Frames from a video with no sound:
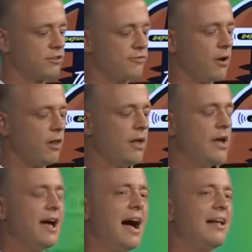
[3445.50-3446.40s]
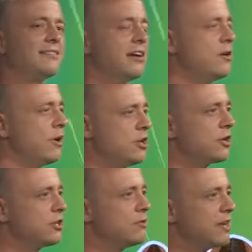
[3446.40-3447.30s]
this fall. I'll tell you what you
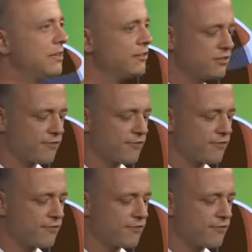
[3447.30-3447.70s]
can do, Nicholas.